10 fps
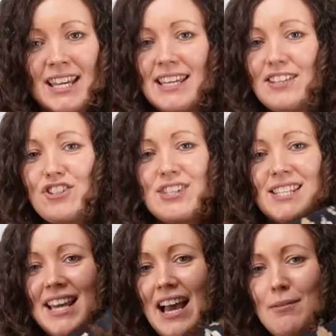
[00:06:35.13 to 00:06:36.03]
You can just
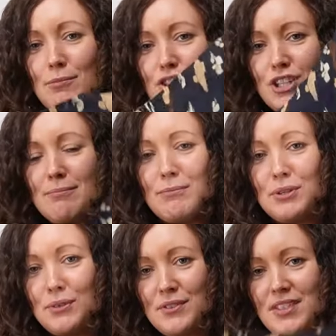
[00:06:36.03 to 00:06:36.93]
see how much it
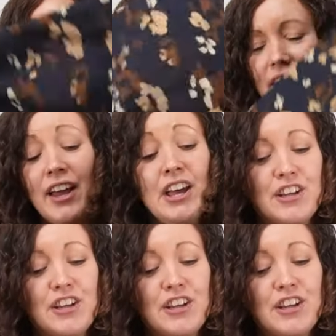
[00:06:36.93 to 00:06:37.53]
moves there.